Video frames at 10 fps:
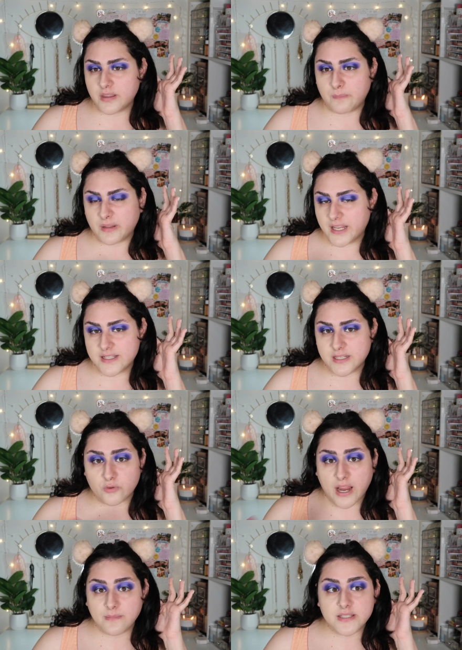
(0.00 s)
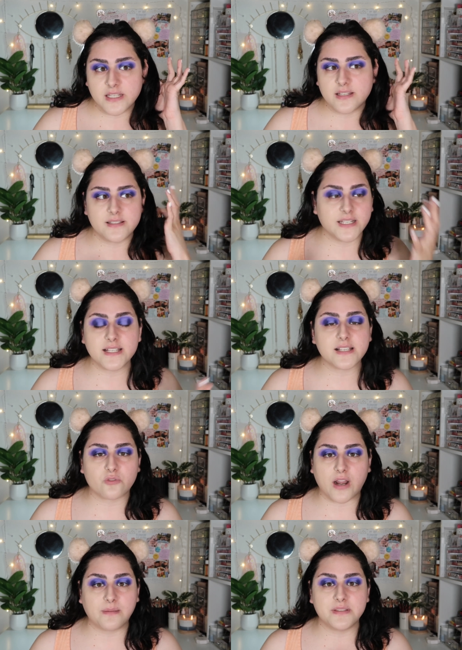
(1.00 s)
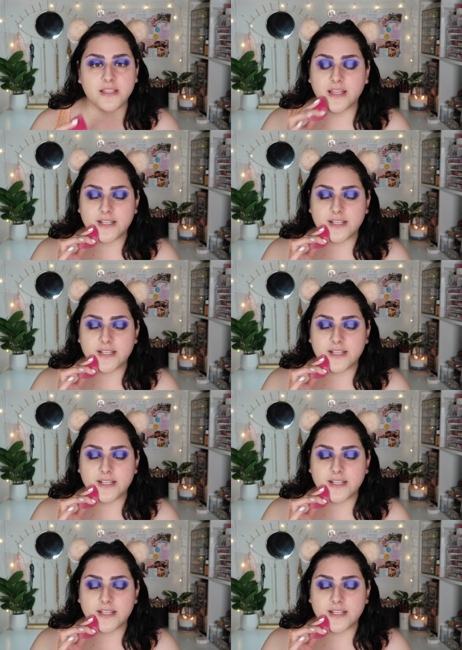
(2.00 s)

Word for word: the place, the crime scene, because it is a crime scene.